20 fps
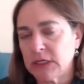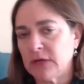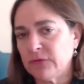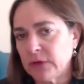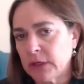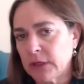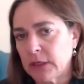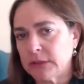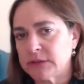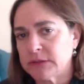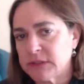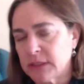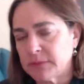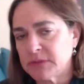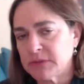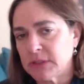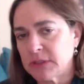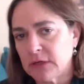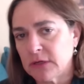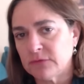significant
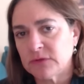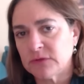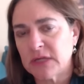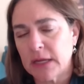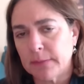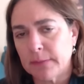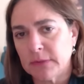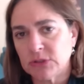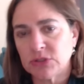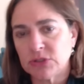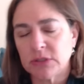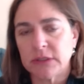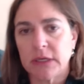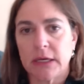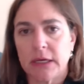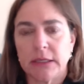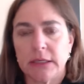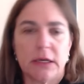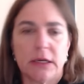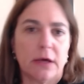substantive damage to the
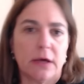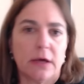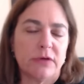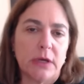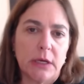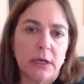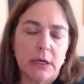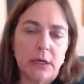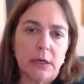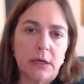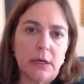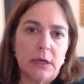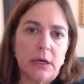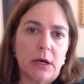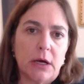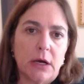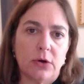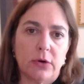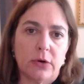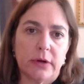IDF,
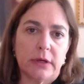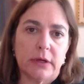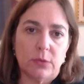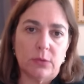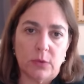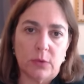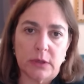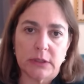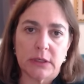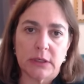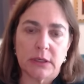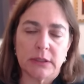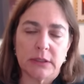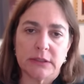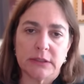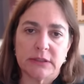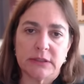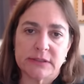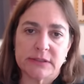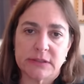according to what
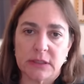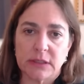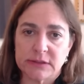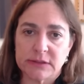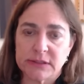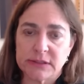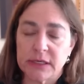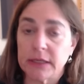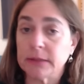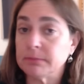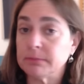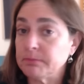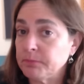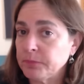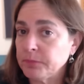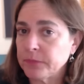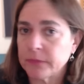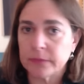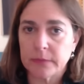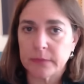Galit Distel said,
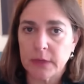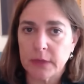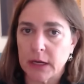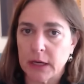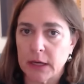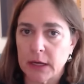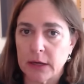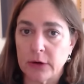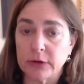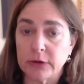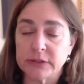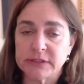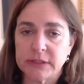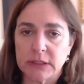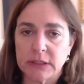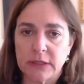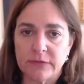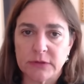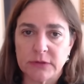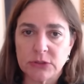Herzi
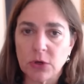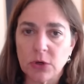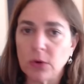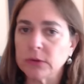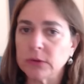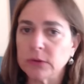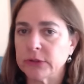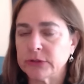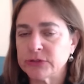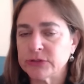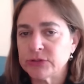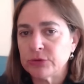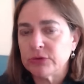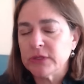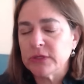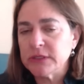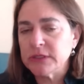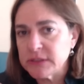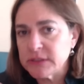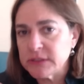Halevi told her. So
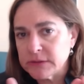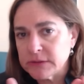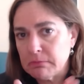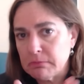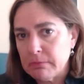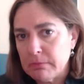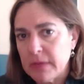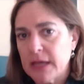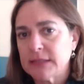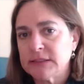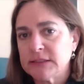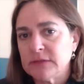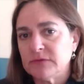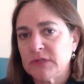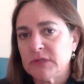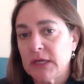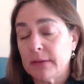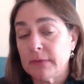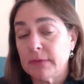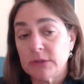this is massive
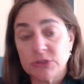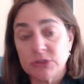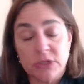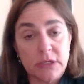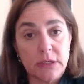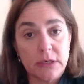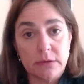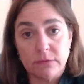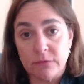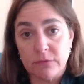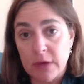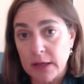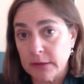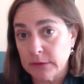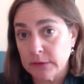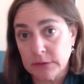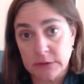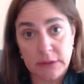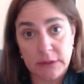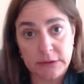damage, and
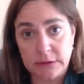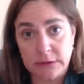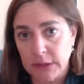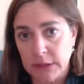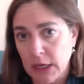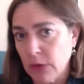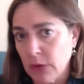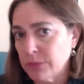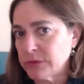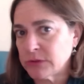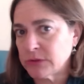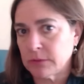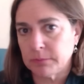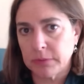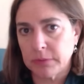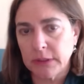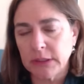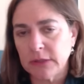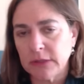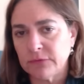Netanyahu was
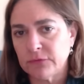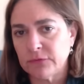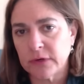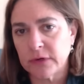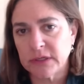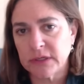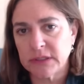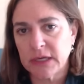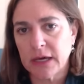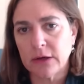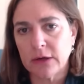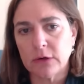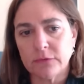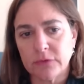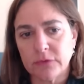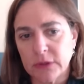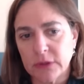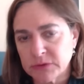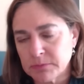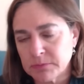completely freaked out
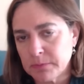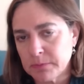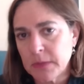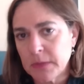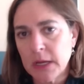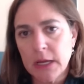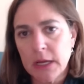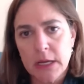over these,